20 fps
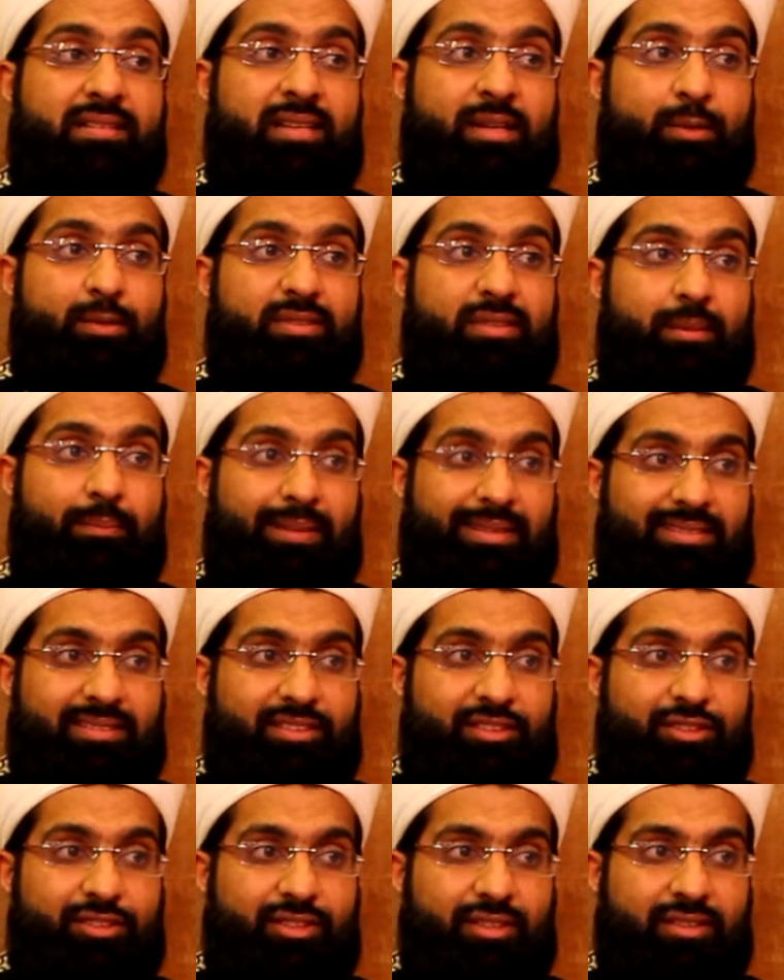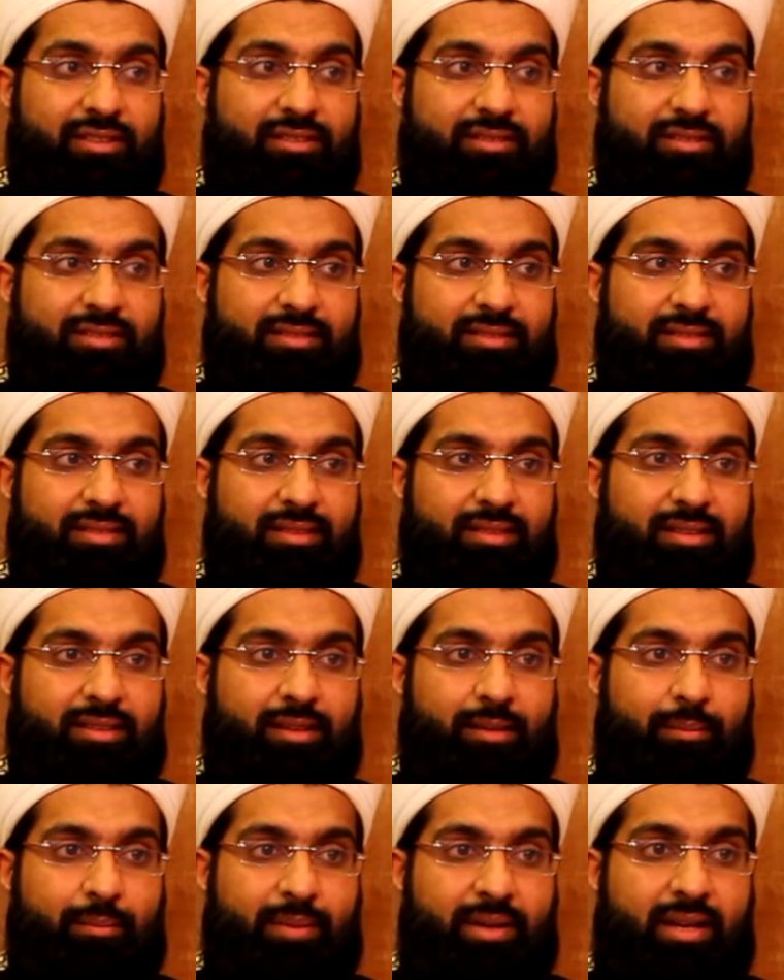he was a messenger.
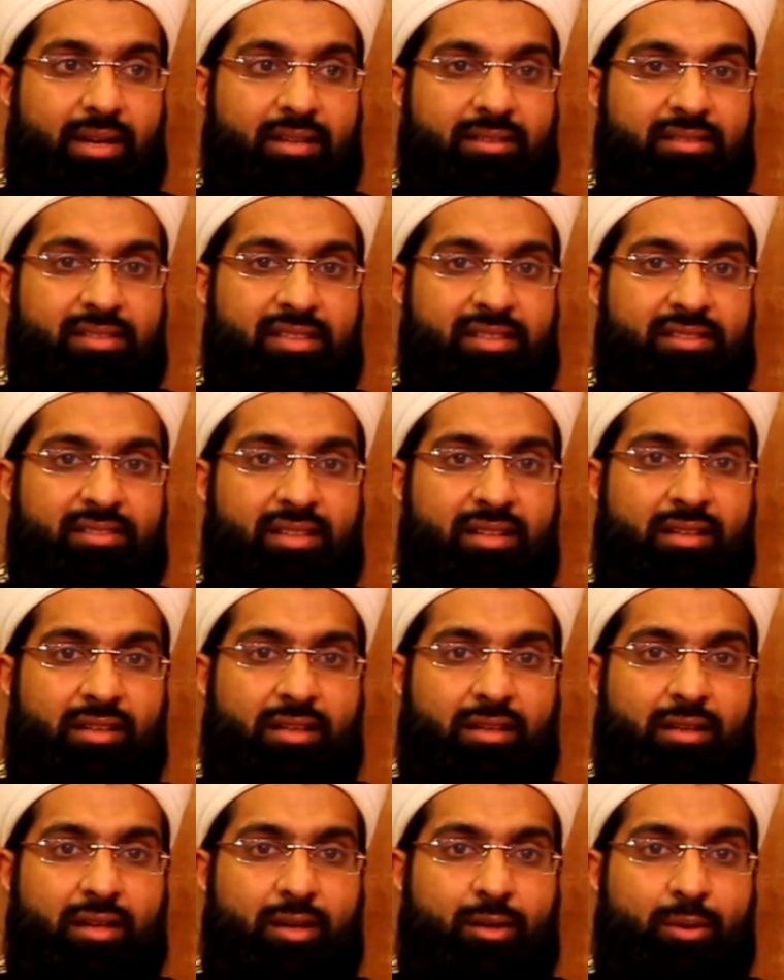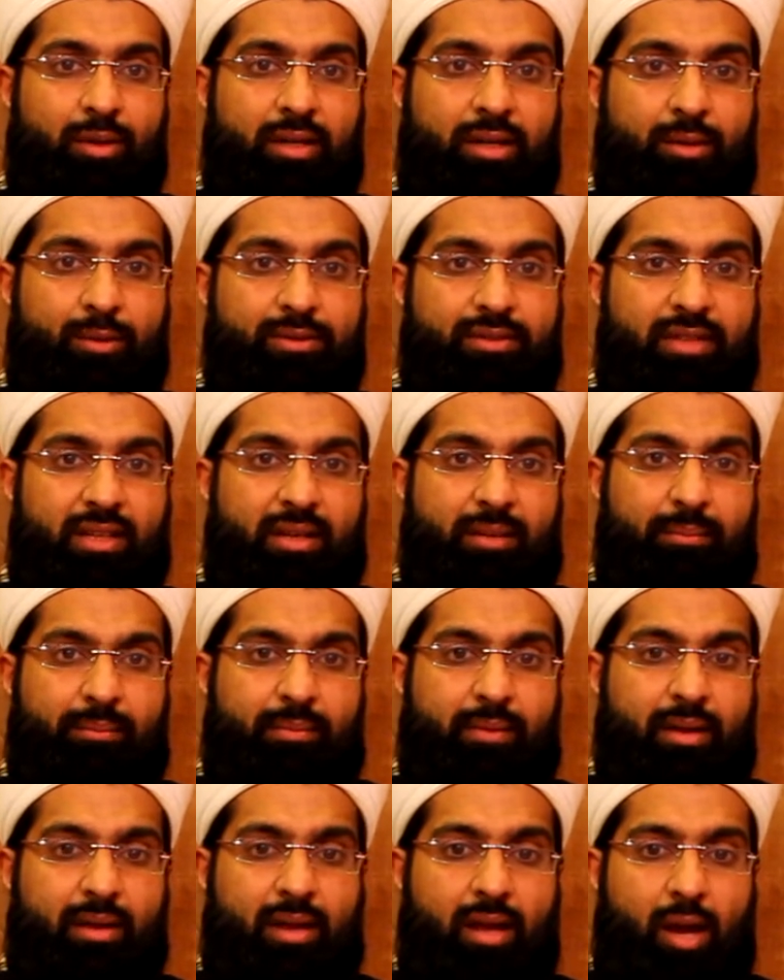Because he sallallahu alayhi wa sallam
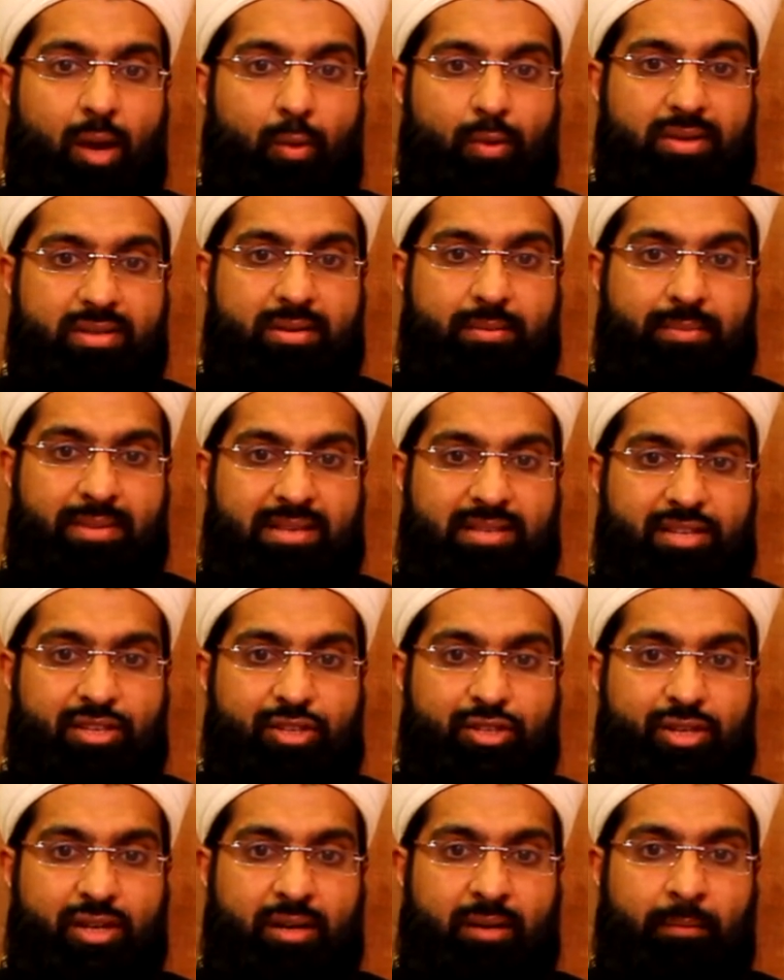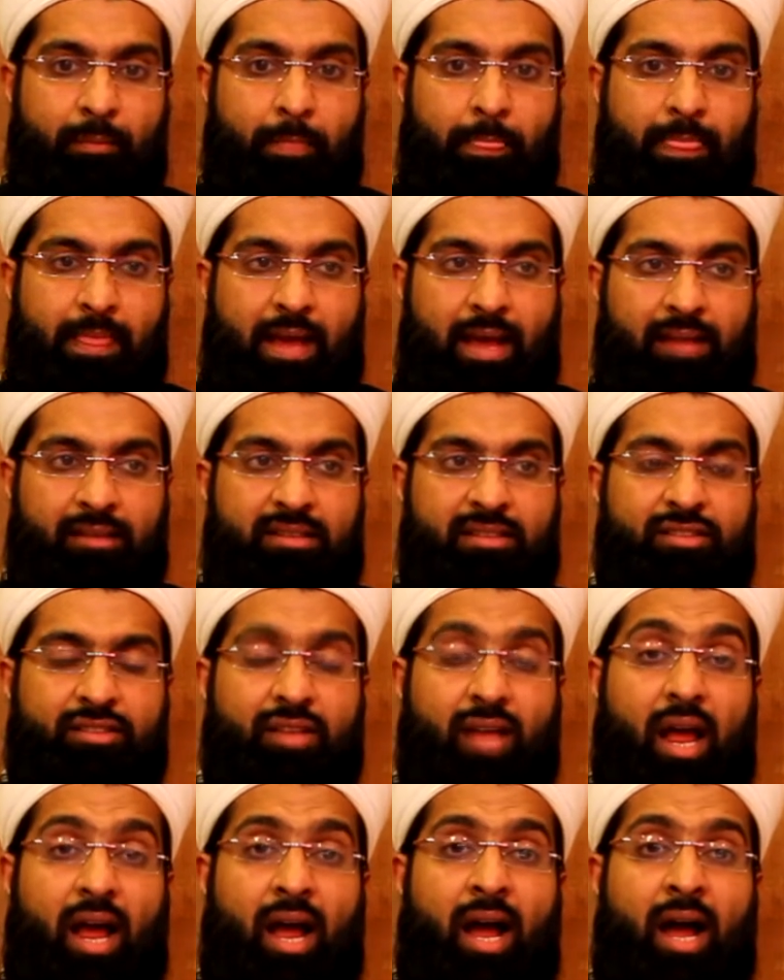was a messenger. And
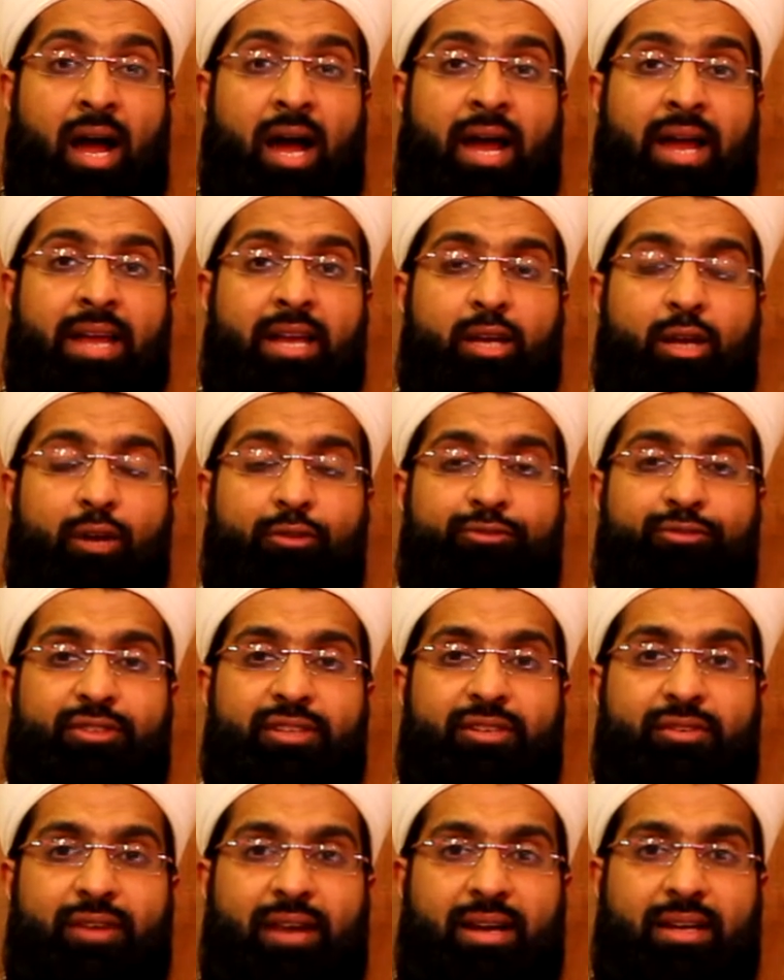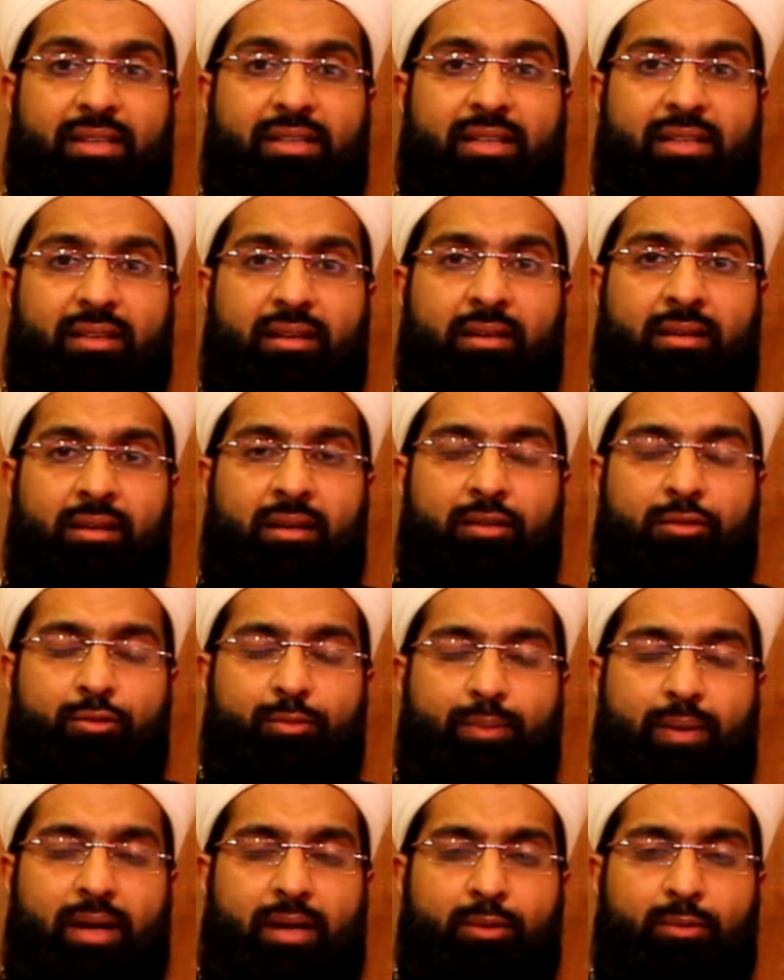this high lofty rank that Allah
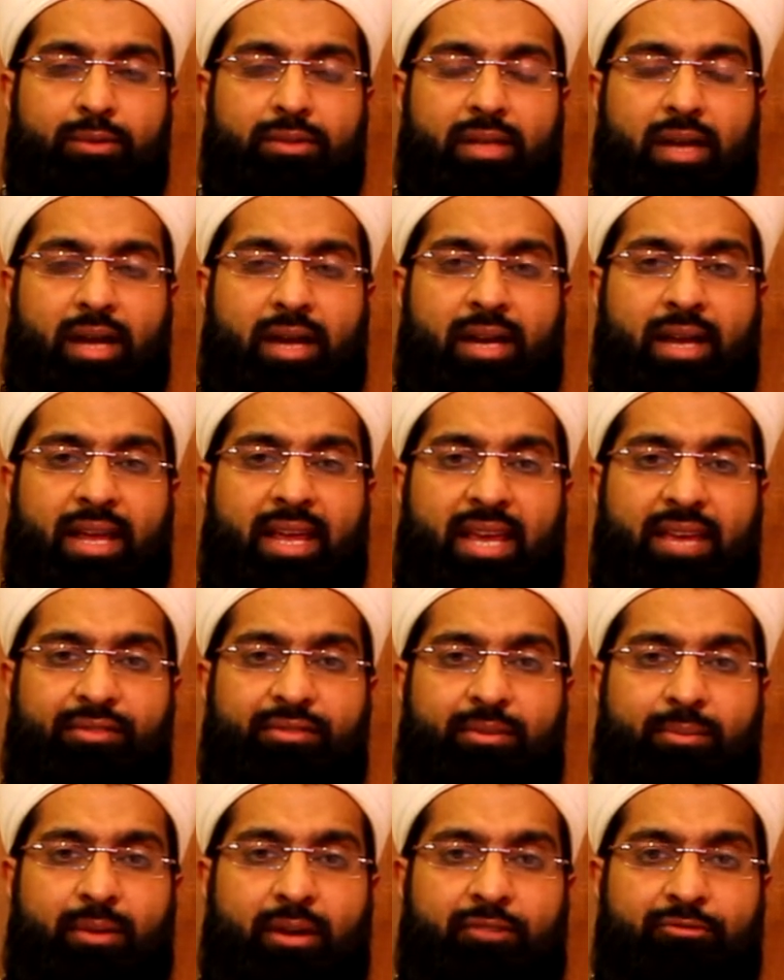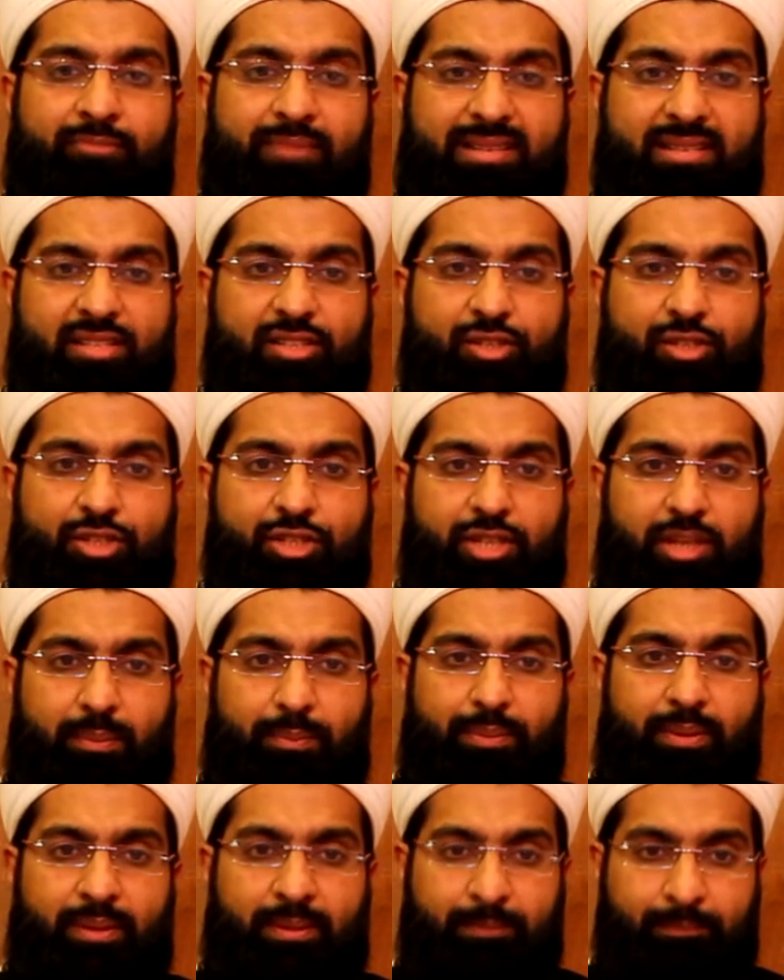subhanahu wa ta'ala gave him of
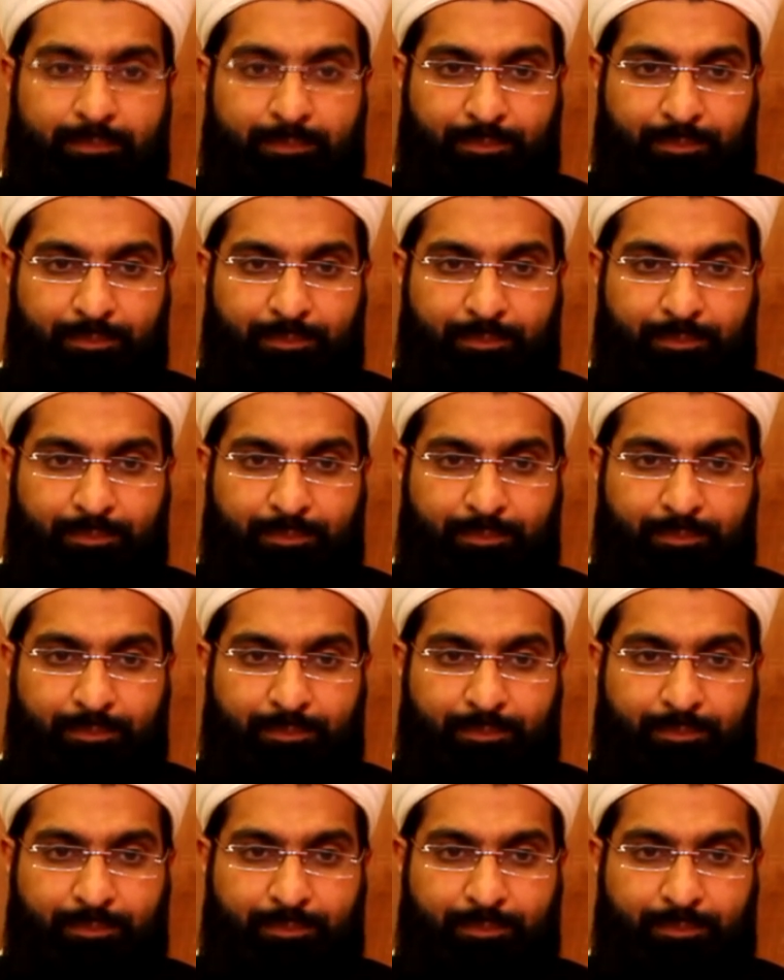messengership,